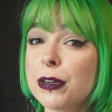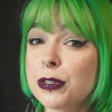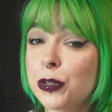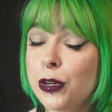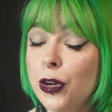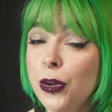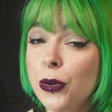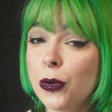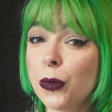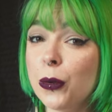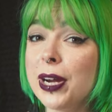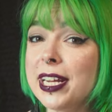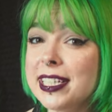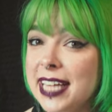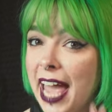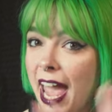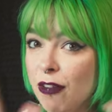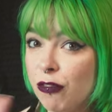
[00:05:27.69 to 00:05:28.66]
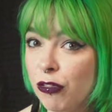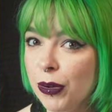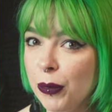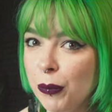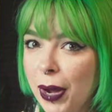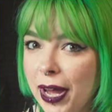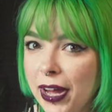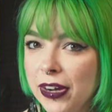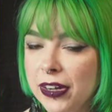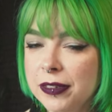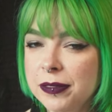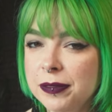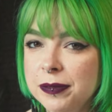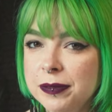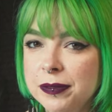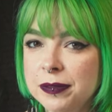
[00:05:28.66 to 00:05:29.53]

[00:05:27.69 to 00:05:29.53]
whereas Google is everywhere.